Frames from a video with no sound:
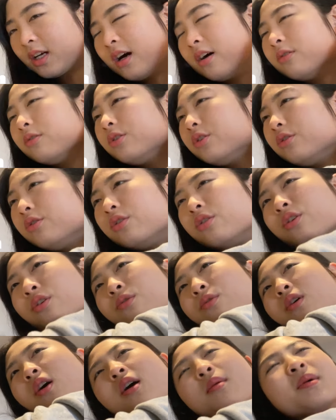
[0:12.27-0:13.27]
How do you
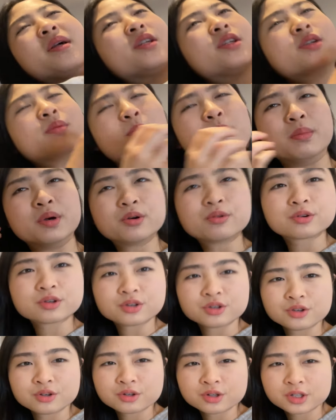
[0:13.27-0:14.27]
know how much milk
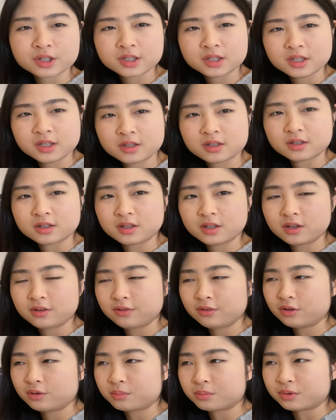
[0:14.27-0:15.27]
you're gonna need if
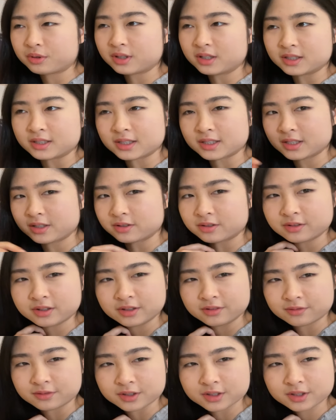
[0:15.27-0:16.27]
you don't put the cereal
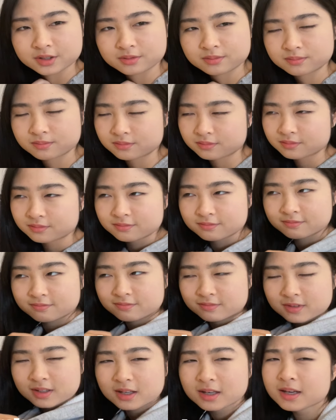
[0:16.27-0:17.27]
in first?
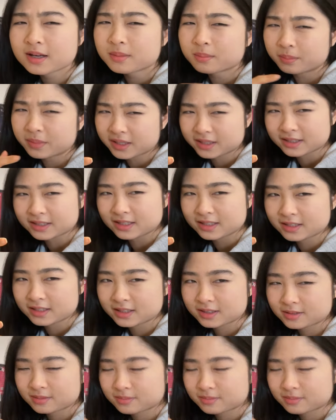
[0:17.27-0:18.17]
Makes sense?